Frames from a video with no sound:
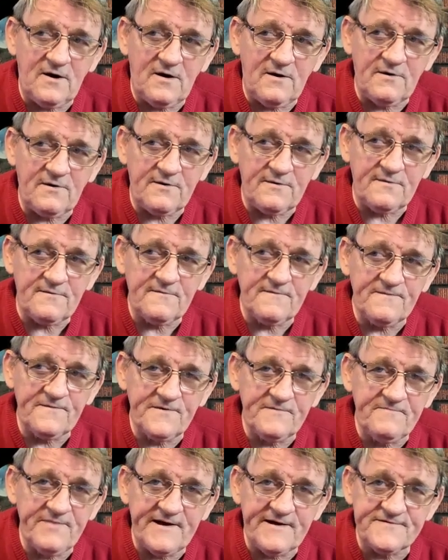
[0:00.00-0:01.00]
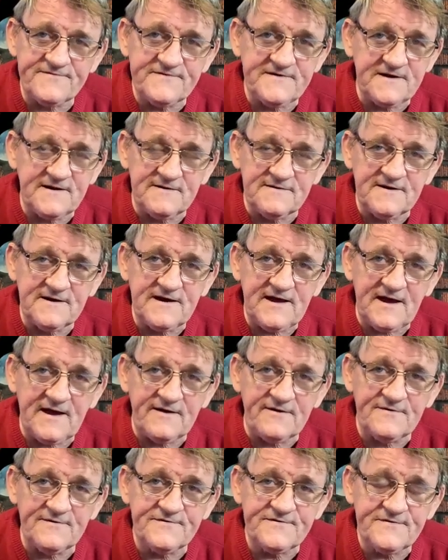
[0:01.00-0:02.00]
are the best
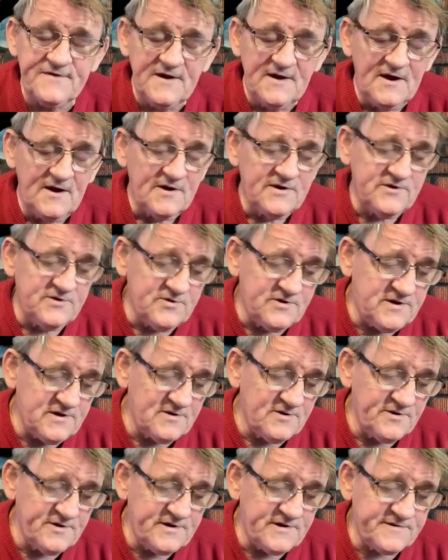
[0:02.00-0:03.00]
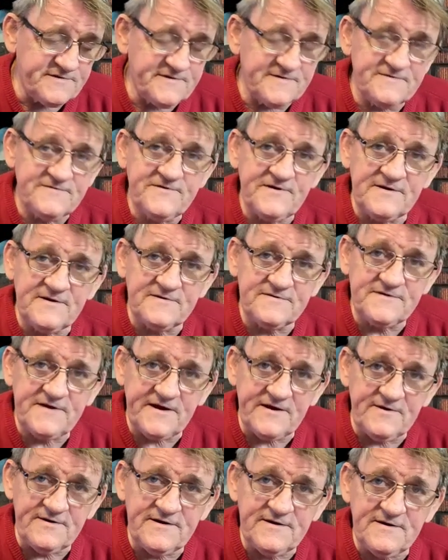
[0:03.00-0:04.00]
indicators. You can look at the
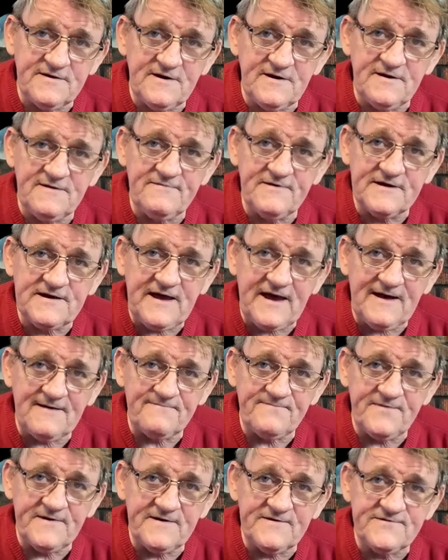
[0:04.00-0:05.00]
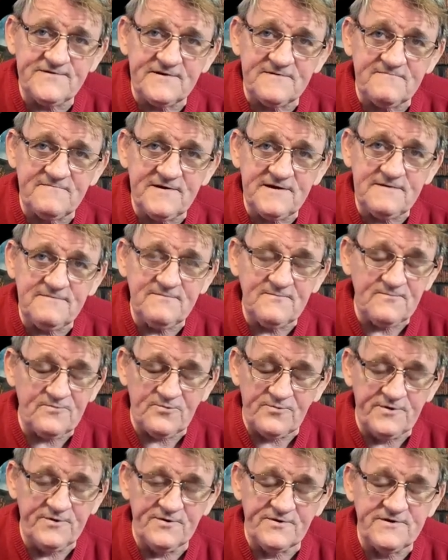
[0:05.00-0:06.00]
genitalia of a catfish and be
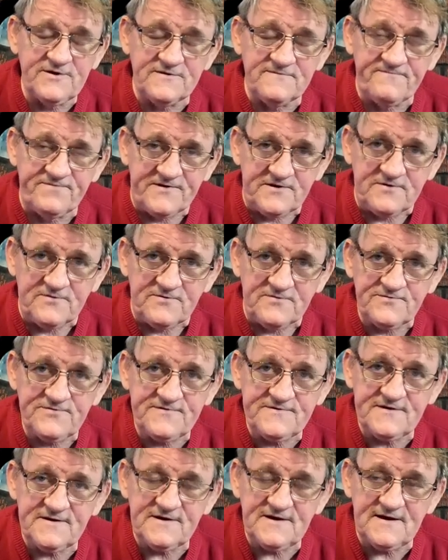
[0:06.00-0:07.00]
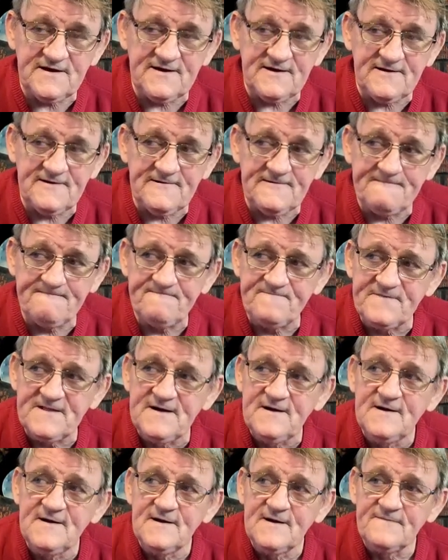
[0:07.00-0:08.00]
real confused.
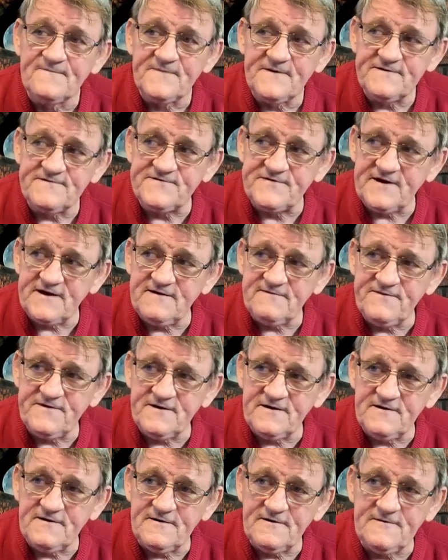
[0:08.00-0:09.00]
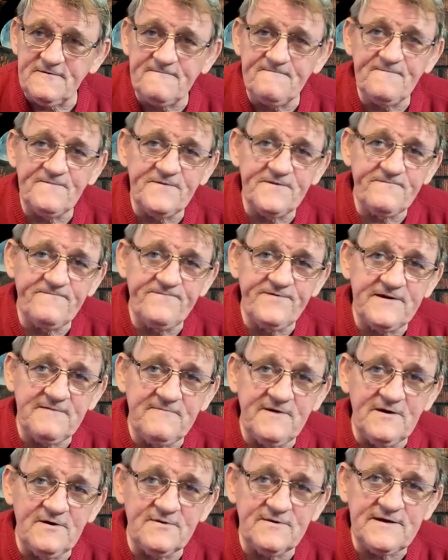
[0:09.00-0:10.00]
They say the
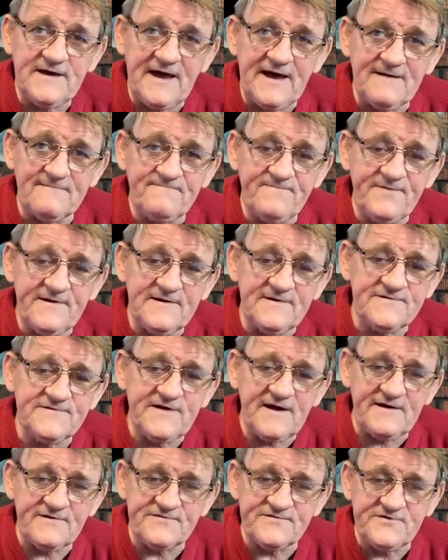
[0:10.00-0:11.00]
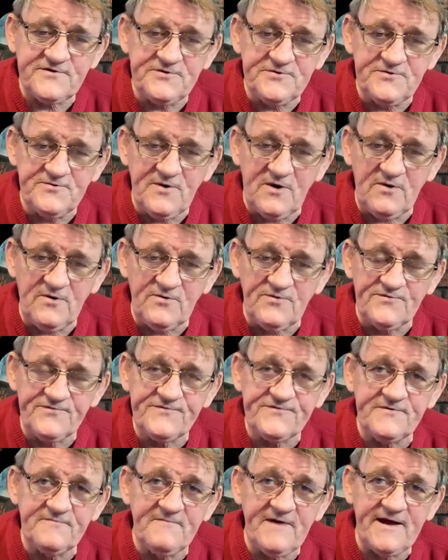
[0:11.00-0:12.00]
female catfish has 2
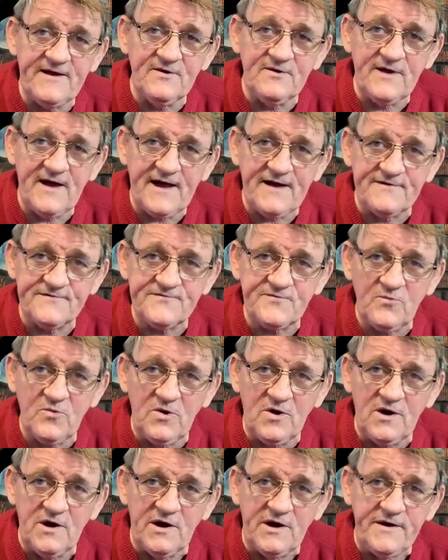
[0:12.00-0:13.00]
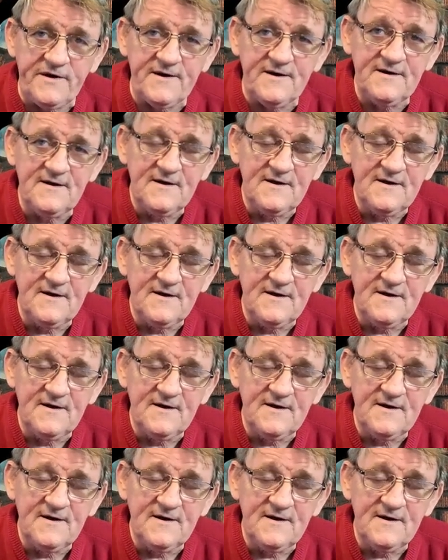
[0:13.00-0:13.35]
holes, the male has 1.